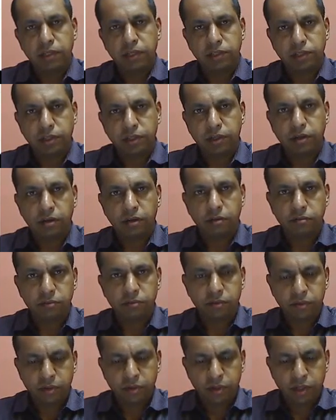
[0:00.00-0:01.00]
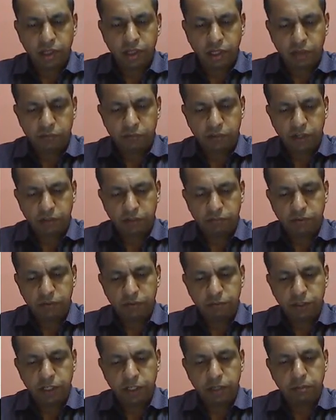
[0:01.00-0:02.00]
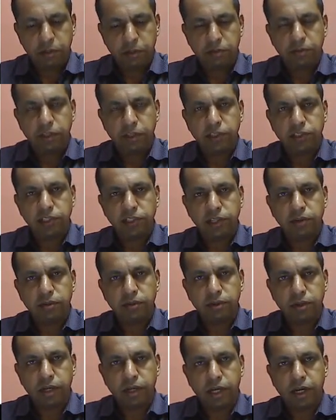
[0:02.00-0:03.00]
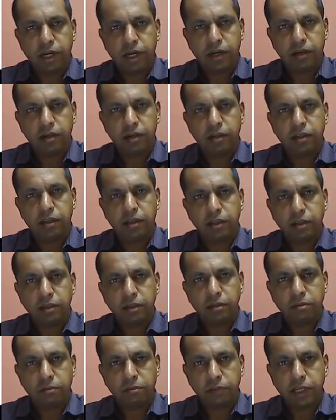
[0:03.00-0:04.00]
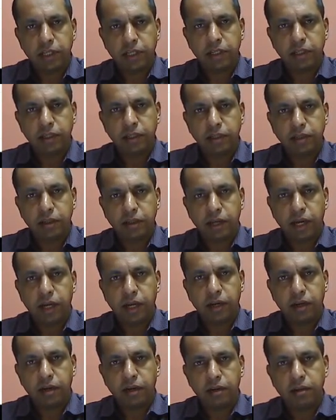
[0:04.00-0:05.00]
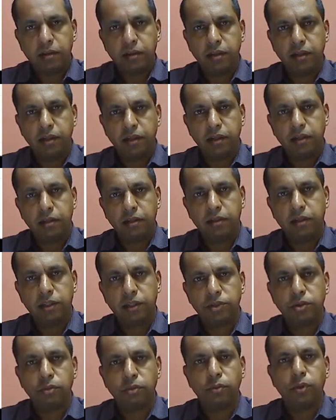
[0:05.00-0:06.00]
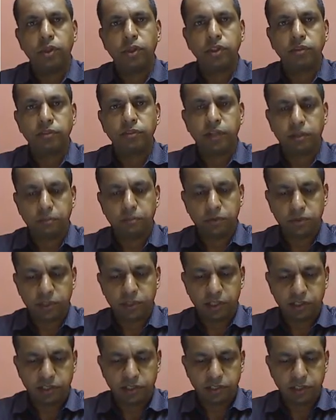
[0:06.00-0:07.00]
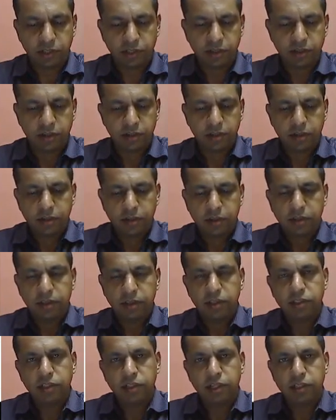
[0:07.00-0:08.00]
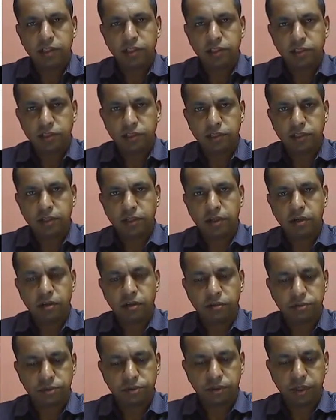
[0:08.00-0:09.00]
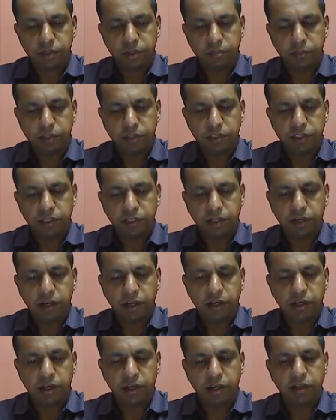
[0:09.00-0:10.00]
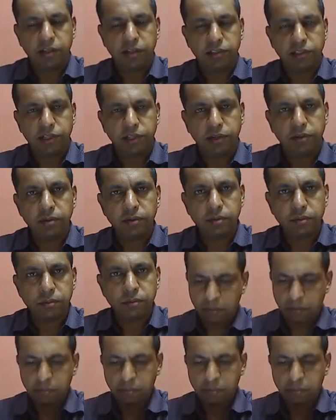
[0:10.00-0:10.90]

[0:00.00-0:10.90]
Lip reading: Mn is turned off. In fact, for Vi between 0 and Vt, N, the threshold voltage of the NMOS transistor, this transistor is turned off. So, that means the current I is 0.